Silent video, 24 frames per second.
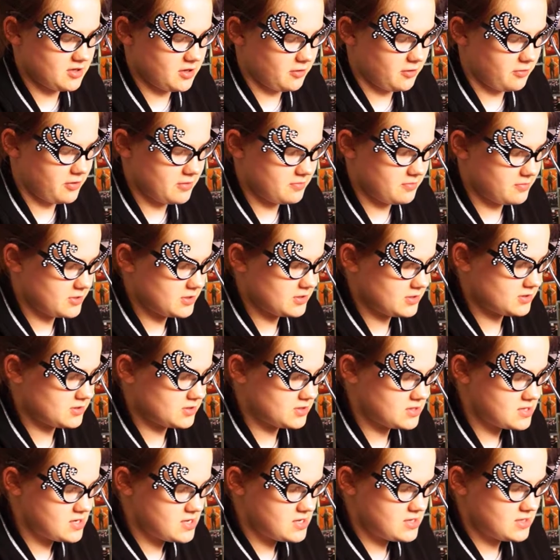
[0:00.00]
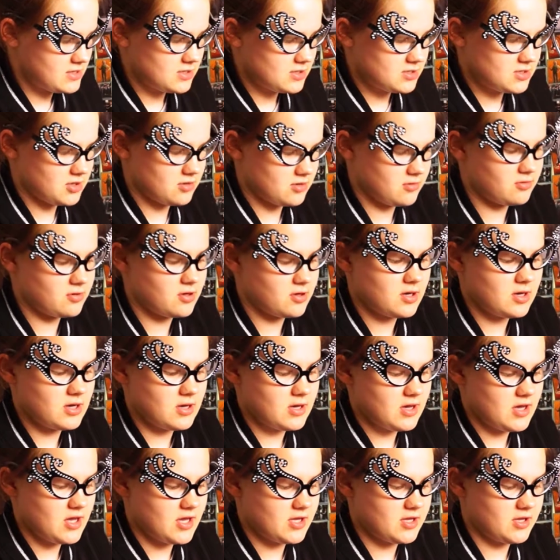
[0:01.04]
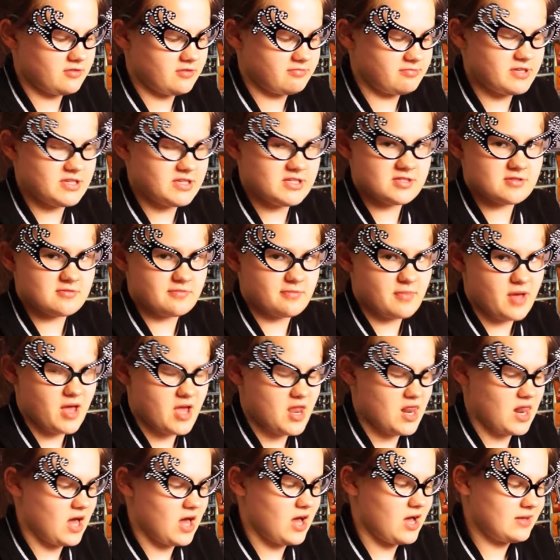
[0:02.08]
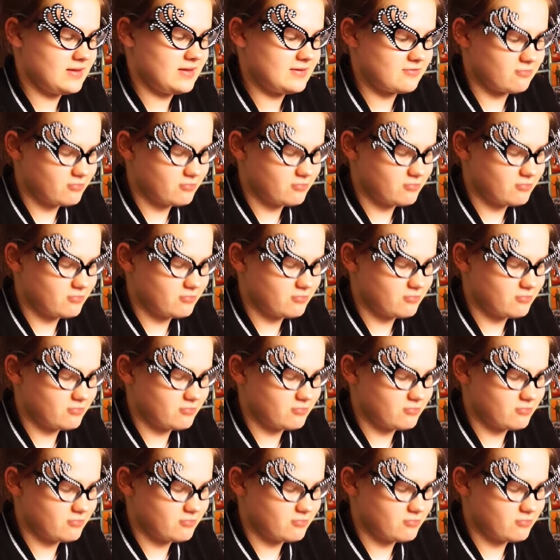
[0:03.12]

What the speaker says: equipment, so enough pieces of mylar